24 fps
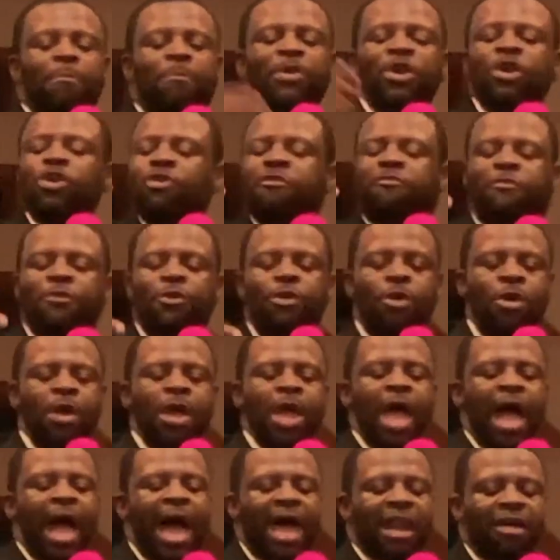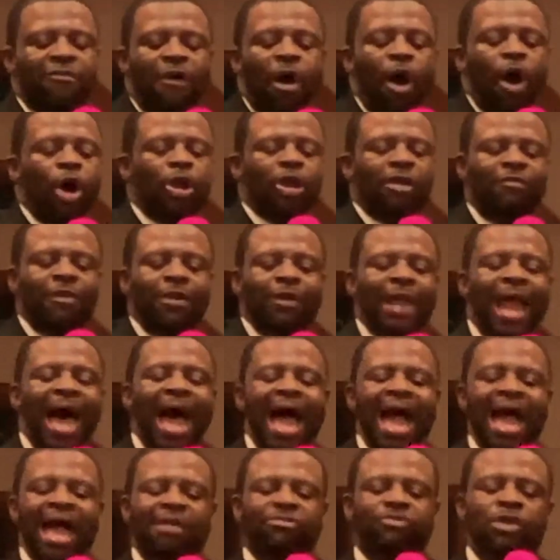beautiful out of all of our
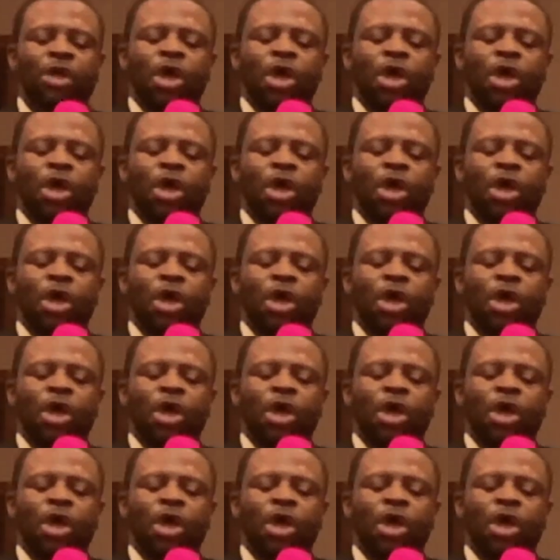lives.